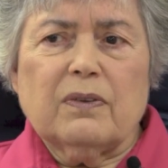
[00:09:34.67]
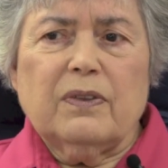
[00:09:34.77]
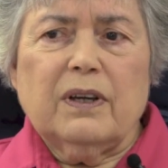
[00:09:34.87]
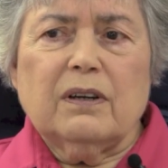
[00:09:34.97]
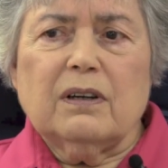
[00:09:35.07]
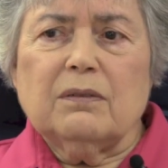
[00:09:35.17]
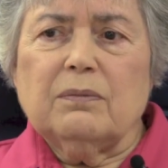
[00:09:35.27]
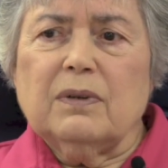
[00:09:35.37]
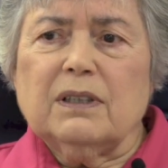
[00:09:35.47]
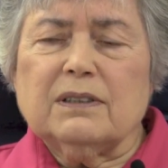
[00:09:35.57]
They're
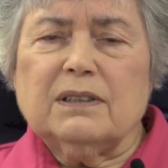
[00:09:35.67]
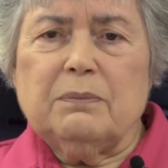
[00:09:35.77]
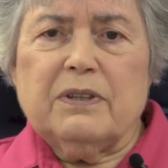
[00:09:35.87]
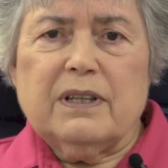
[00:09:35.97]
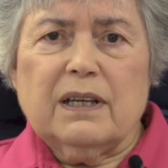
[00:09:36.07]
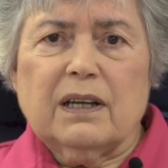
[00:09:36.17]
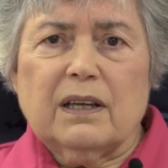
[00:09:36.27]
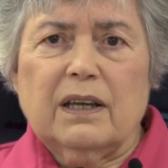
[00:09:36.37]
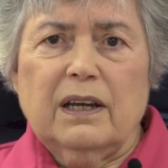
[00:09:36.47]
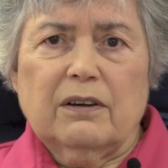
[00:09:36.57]
a
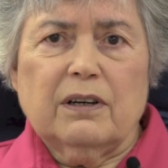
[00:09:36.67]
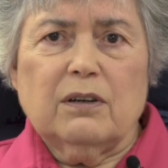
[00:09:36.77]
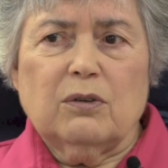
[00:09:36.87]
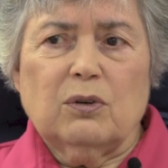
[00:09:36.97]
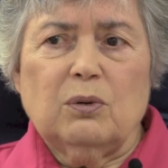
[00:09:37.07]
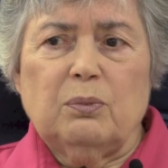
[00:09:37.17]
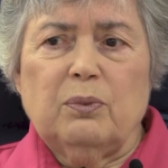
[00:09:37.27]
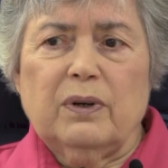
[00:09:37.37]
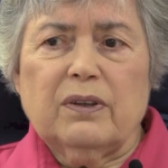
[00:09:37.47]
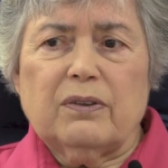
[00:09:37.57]
sympathetic, caring
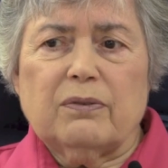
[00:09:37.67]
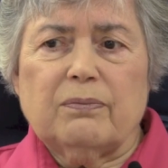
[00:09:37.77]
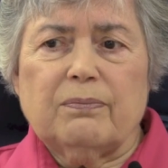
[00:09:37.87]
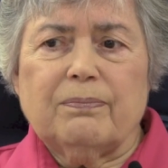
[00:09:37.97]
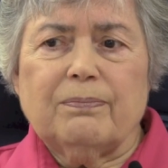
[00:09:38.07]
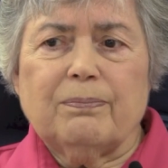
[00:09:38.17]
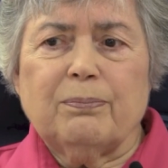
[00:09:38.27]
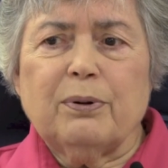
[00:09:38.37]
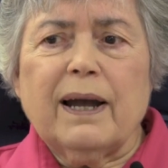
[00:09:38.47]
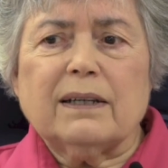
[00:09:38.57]
group with
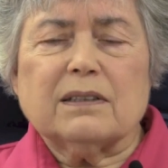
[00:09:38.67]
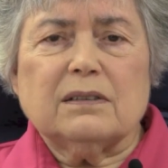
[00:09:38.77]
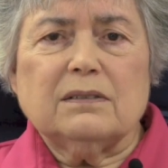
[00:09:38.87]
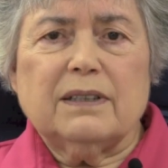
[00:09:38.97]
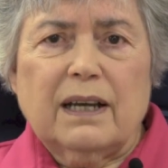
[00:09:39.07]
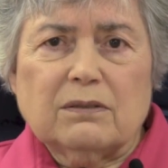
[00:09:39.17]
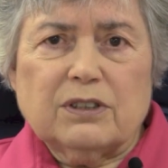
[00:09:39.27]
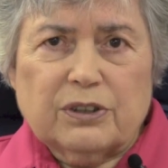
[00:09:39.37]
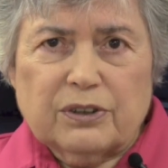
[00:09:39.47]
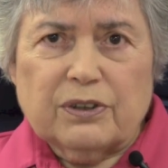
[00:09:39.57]
practical,
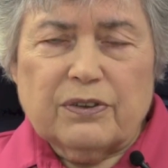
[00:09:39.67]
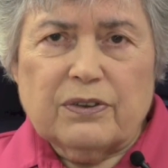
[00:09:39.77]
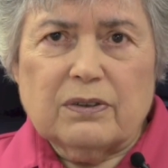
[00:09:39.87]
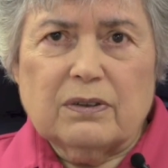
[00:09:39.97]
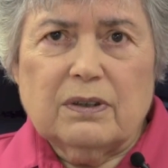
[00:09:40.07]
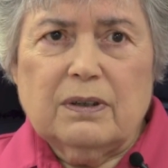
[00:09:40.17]
down-to-earth